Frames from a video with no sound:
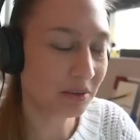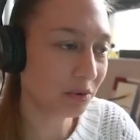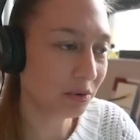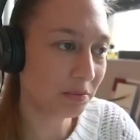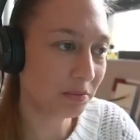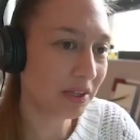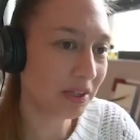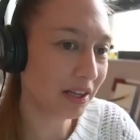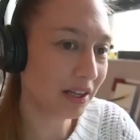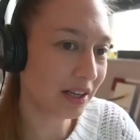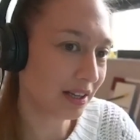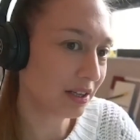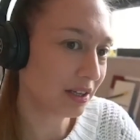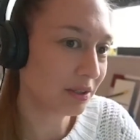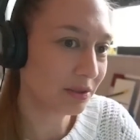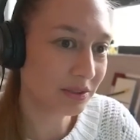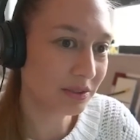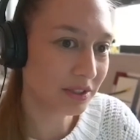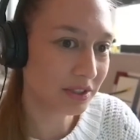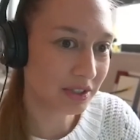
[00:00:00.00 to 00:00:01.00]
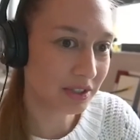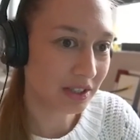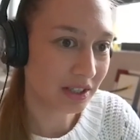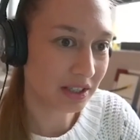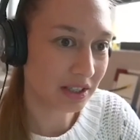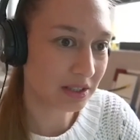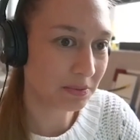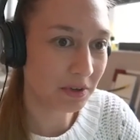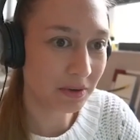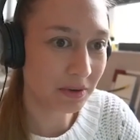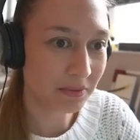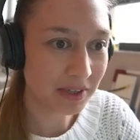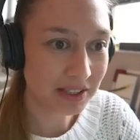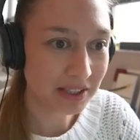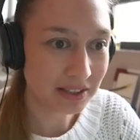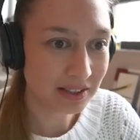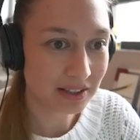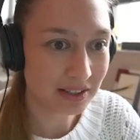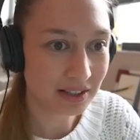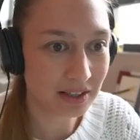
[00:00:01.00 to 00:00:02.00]
it will be like a huge
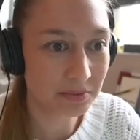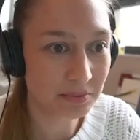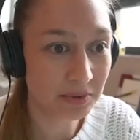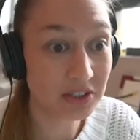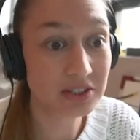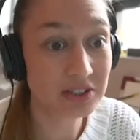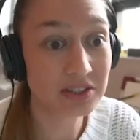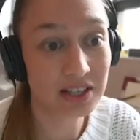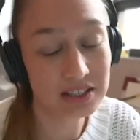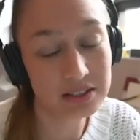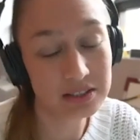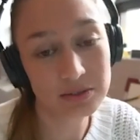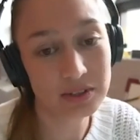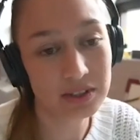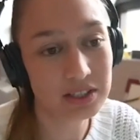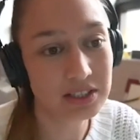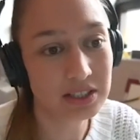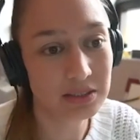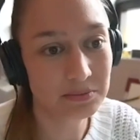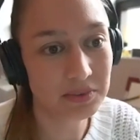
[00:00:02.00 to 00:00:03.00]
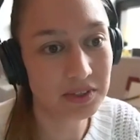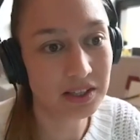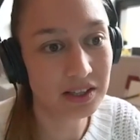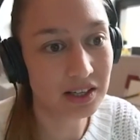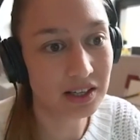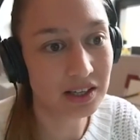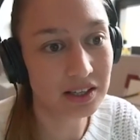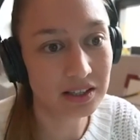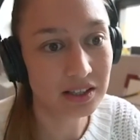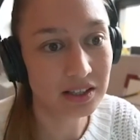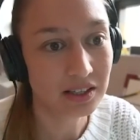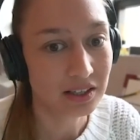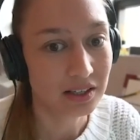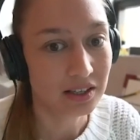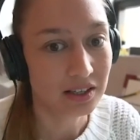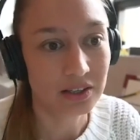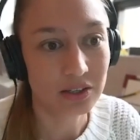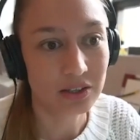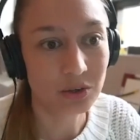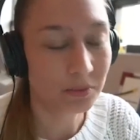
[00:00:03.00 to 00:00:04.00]
experiment, because that's really something that
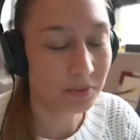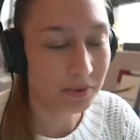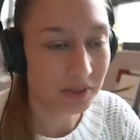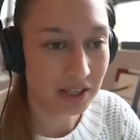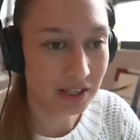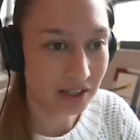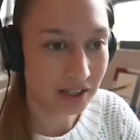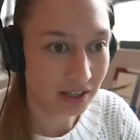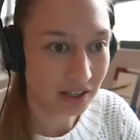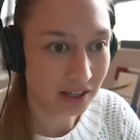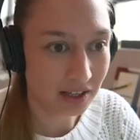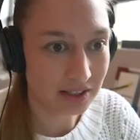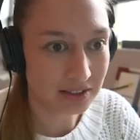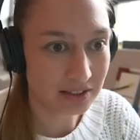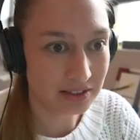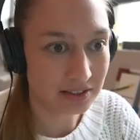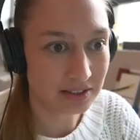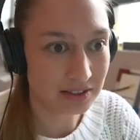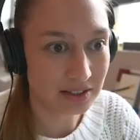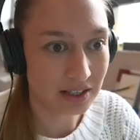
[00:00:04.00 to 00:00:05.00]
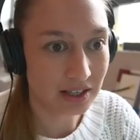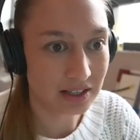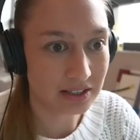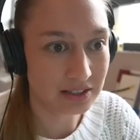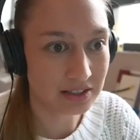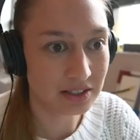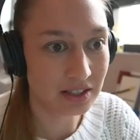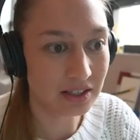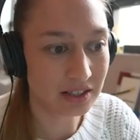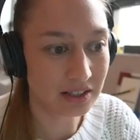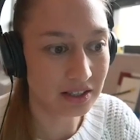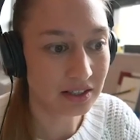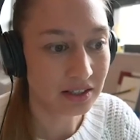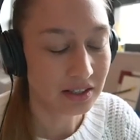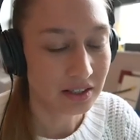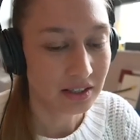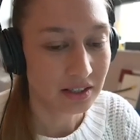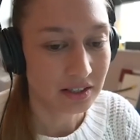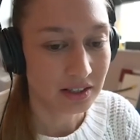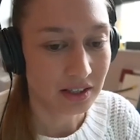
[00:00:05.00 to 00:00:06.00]
nobody has done
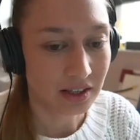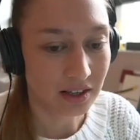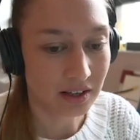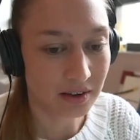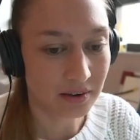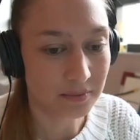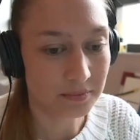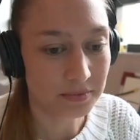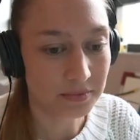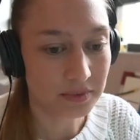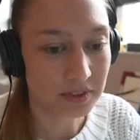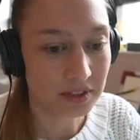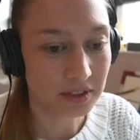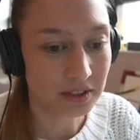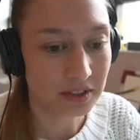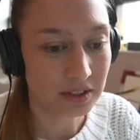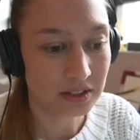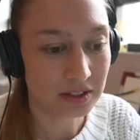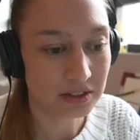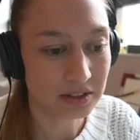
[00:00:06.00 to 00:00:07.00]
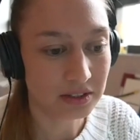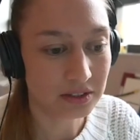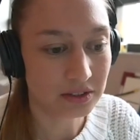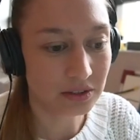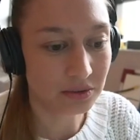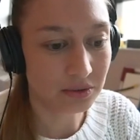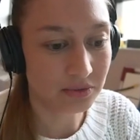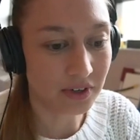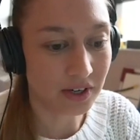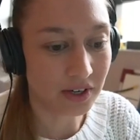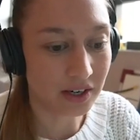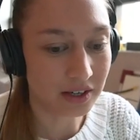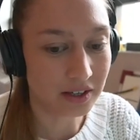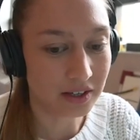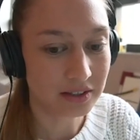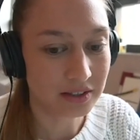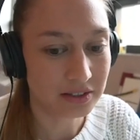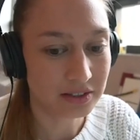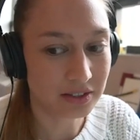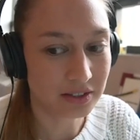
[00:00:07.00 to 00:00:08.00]
so
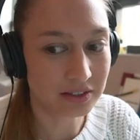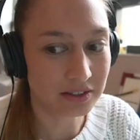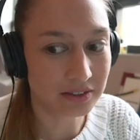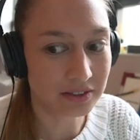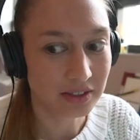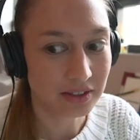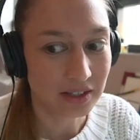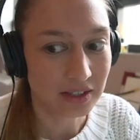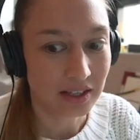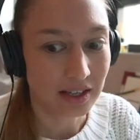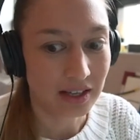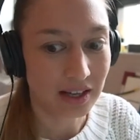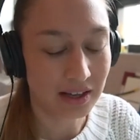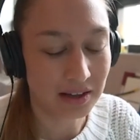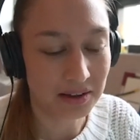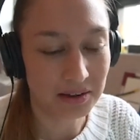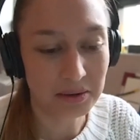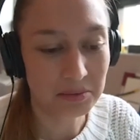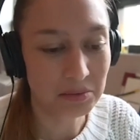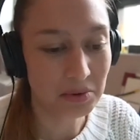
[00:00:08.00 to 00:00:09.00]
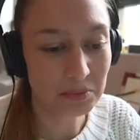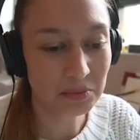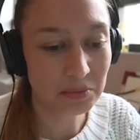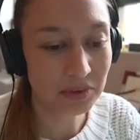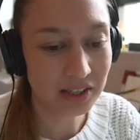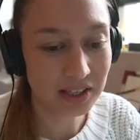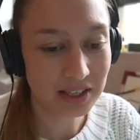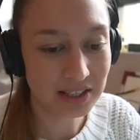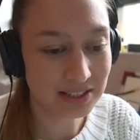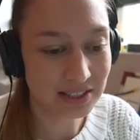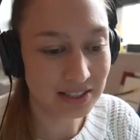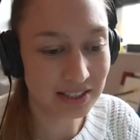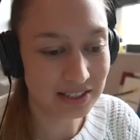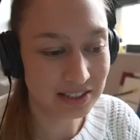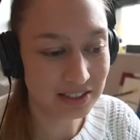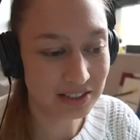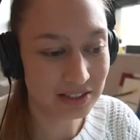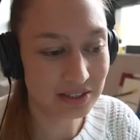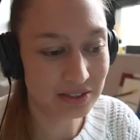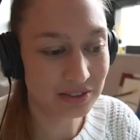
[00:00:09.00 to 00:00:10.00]
far. So I'm really
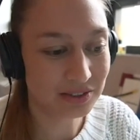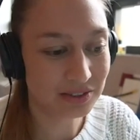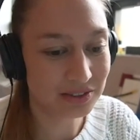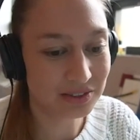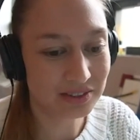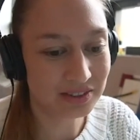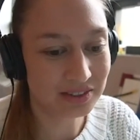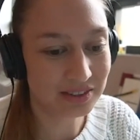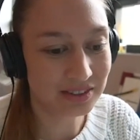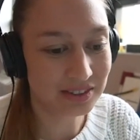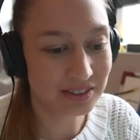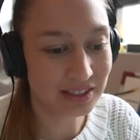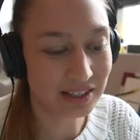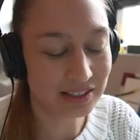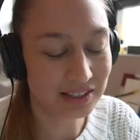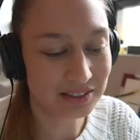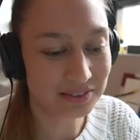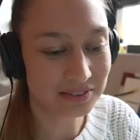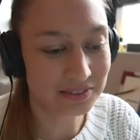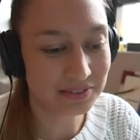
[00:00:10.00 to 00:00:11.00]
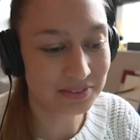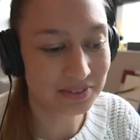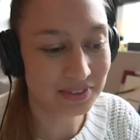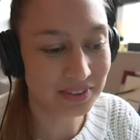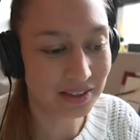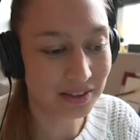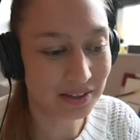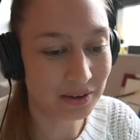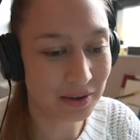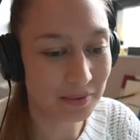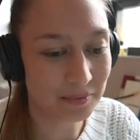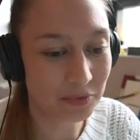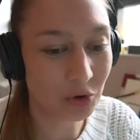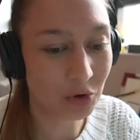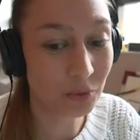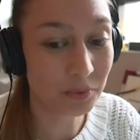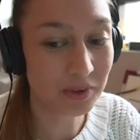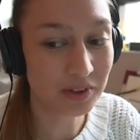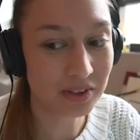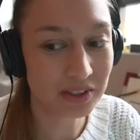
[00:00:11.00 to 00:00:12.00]
excited to kind of
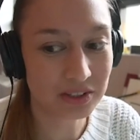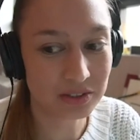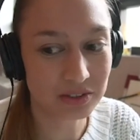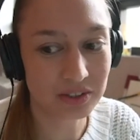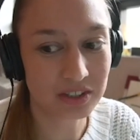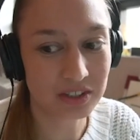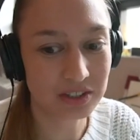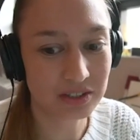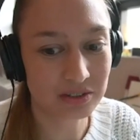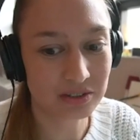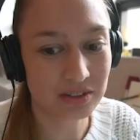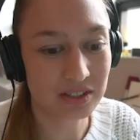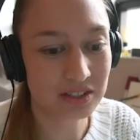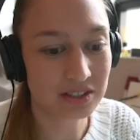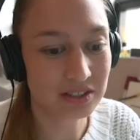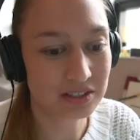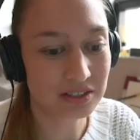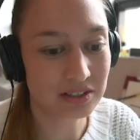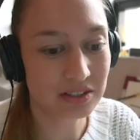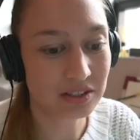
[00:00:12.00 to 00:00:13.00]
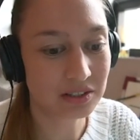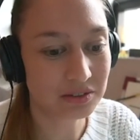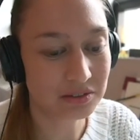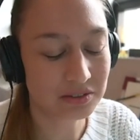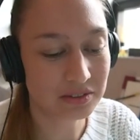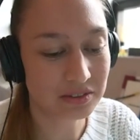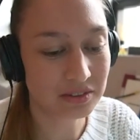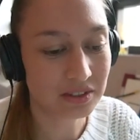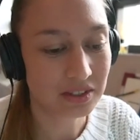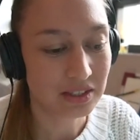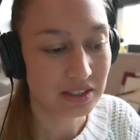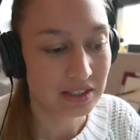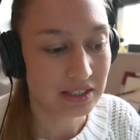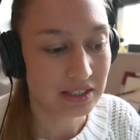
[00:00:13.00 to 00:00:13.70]
open the door to this new